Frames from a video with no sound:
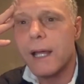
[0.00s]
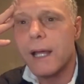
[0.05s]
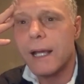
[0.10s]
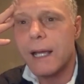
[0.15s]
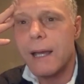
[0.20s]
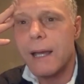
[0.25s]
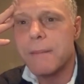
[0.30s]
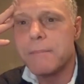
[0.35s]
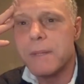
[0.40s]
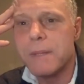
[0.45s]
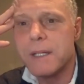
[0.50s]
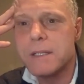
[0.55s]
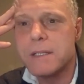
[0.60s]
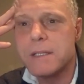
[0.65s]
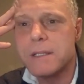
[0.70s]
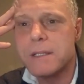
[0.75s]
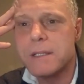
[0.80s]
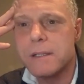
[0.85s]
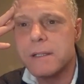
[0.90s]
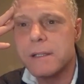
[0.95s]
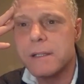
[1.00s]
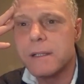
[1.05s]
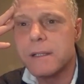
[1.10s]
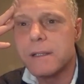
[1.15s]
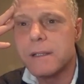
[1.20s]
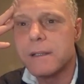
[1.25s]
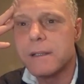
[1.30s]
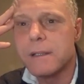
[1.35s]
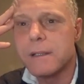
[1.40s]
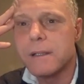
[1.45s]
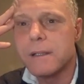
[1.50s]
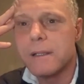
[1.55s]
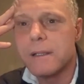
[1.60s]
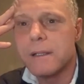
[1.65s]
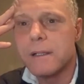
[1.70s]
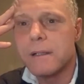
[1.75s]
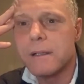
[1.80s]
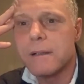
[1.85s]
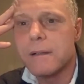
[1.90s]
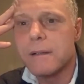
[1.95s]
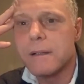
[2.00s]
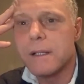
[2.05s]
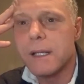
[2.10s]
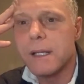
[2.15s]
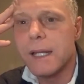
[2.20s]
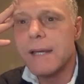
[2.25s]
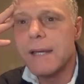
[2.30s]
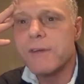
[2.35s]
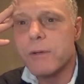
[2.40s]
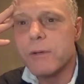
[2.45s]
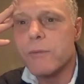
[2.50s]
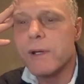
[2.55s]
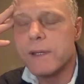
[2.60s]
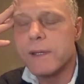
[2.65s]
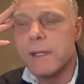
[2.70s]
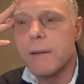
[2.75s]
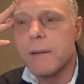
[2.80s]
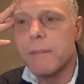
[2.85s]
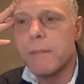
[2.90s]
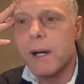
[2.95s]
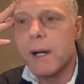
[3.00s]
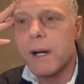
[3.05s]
Like, I missed living with them